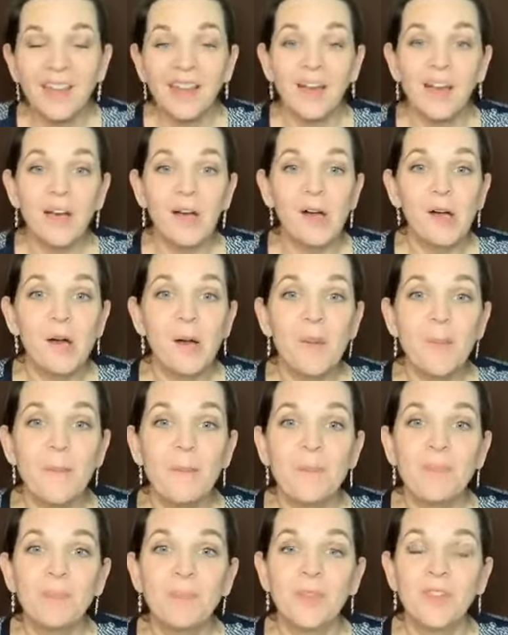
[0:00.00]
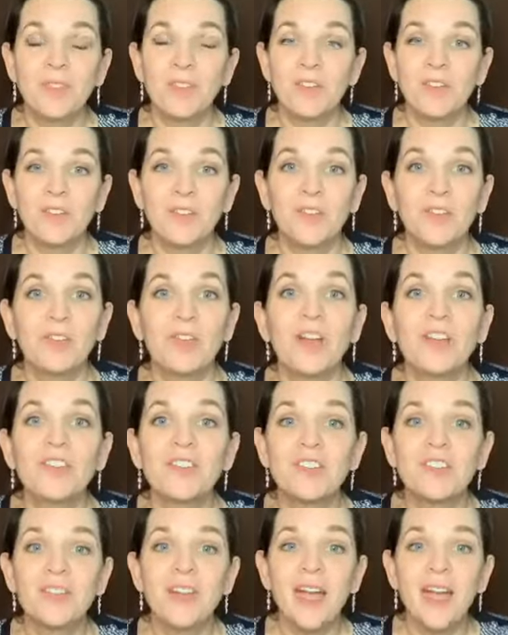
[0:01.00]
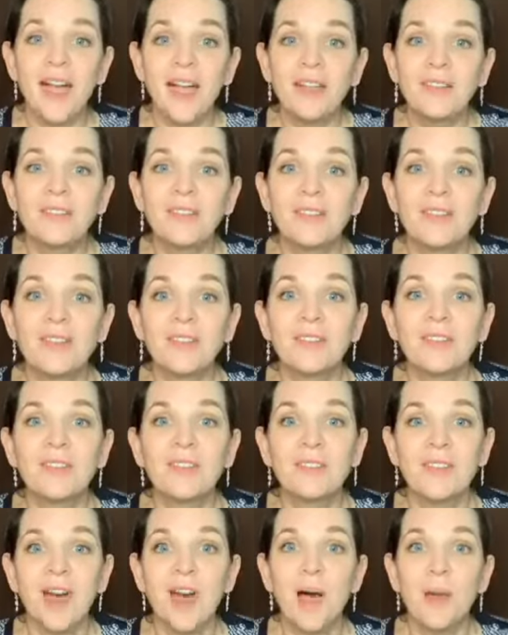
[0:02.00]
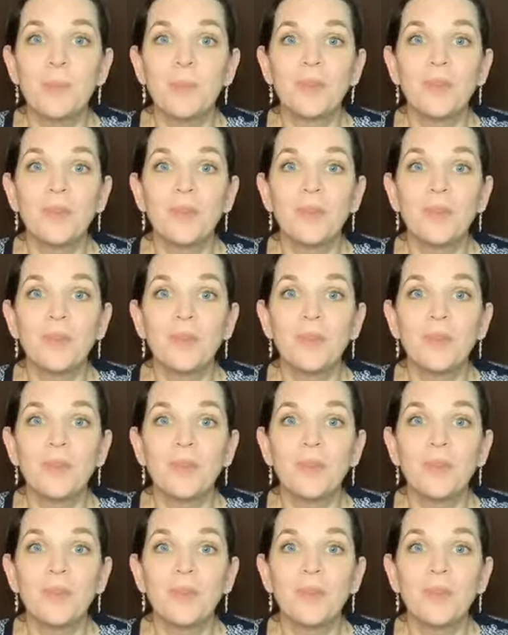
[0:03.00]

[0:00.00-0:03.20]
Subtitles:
that the destruction has to stop.